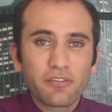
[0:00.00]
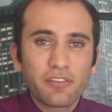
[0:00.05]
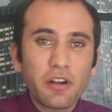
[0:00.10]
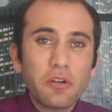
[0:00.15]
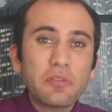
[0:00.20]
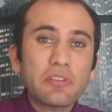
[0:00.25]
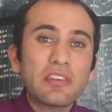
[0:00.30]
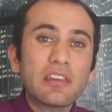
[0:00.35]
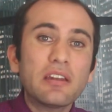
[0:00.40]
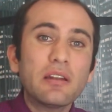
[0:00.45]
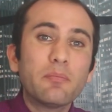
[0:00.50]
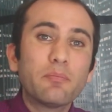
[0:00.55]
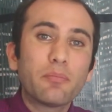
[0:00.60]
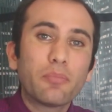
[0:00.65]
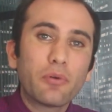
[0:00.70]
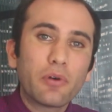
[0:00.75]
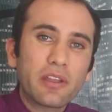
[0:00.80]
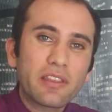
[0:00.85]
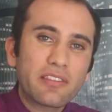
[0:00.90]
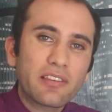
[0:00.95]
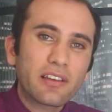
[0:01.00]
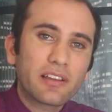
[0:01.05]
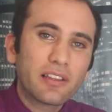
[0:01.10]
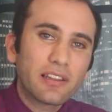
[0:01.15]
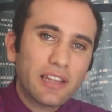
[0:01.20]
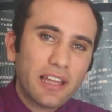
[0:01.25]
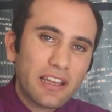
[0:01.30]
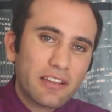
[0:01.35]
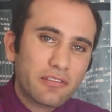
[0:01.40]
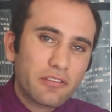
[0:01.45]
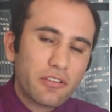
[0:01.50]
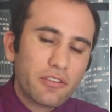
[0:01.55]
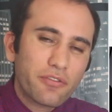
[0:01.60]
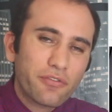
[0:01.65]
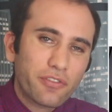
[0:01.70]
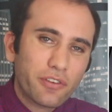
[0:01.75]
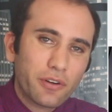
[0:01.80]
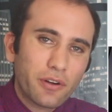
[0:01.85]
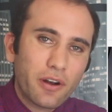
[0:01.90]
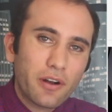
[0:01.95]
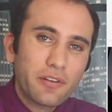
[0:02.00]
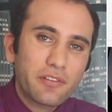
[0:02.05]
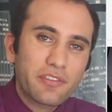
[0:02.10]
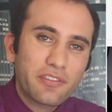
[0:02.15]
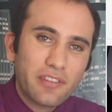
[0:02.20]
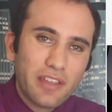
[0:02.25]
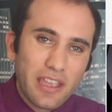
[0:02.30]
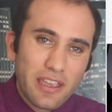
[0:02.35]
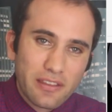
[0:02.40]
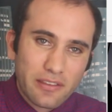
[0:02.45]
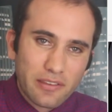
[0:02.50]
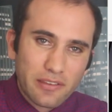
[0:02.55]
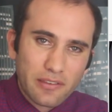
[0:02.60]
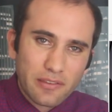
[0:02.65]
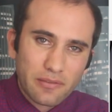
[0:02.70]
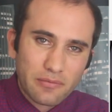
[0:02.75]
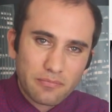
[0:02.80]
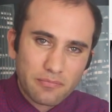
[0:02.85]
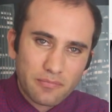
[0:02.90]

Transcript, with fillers: vote in appointing electors for our states.